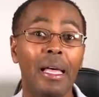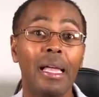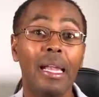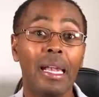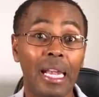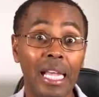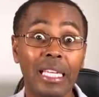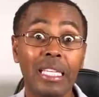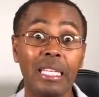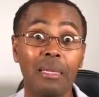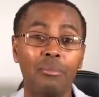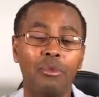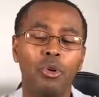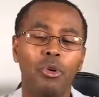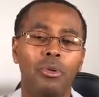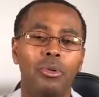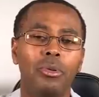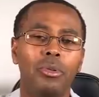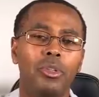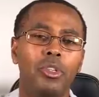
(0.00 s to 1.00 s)
Let him
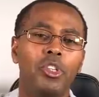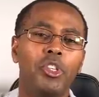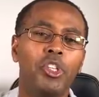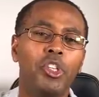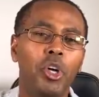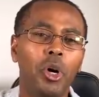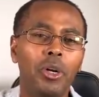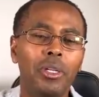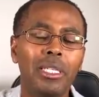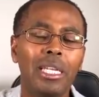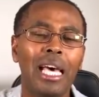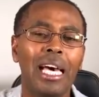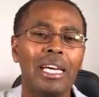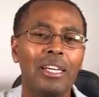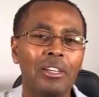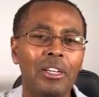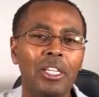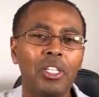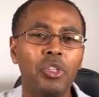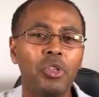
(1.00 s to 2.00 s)
know. Don't
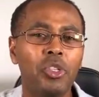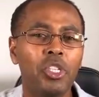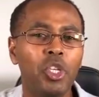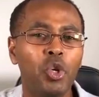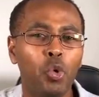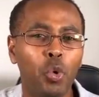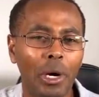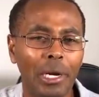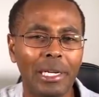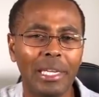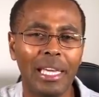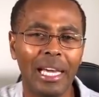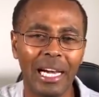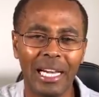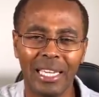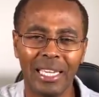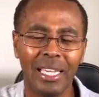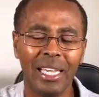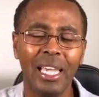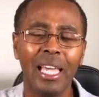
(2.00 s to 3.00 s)
agree to see one
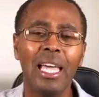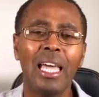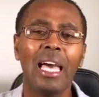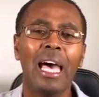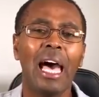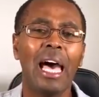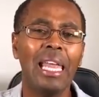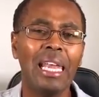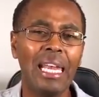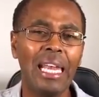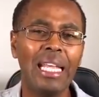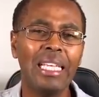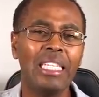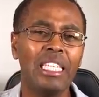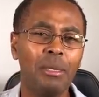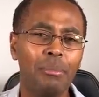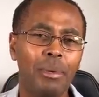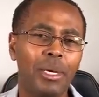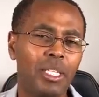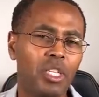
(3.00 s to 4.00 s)
guy unless
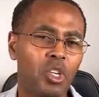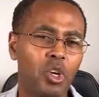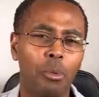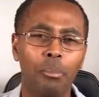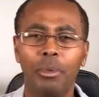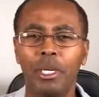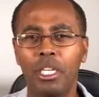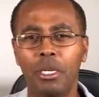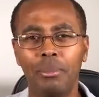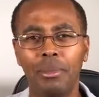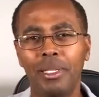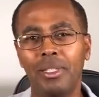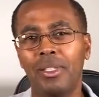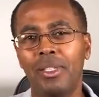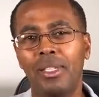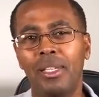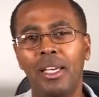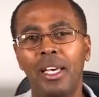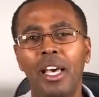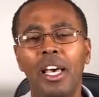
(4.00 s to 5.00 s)
he makes
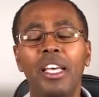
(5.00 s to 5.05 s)
commitments.